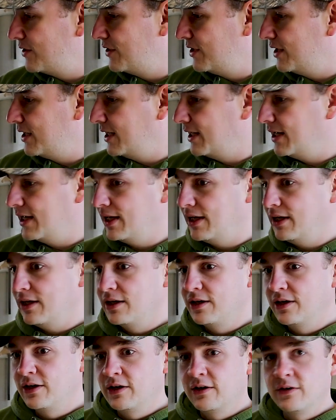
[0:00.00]
the
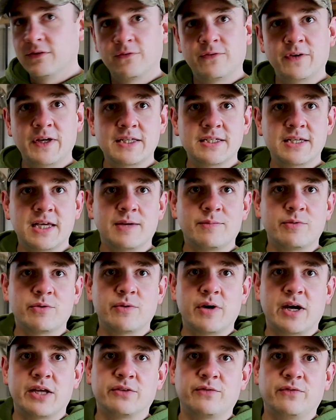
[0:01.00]
feed
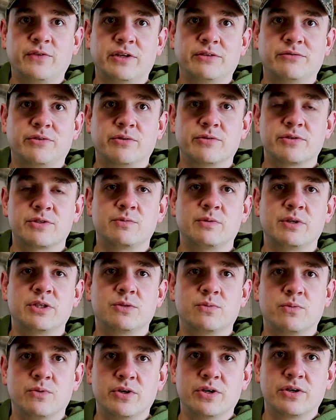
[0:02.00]
table and the feed rollers,
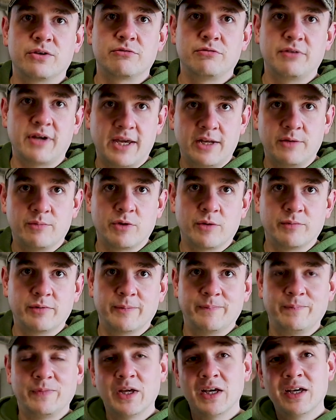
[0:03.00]
which were creating a
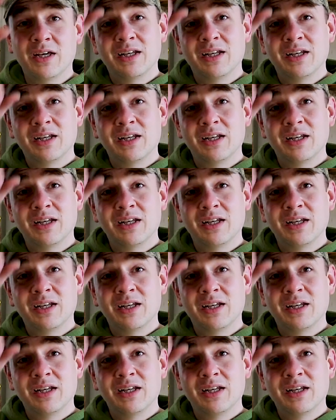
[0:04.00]
problem.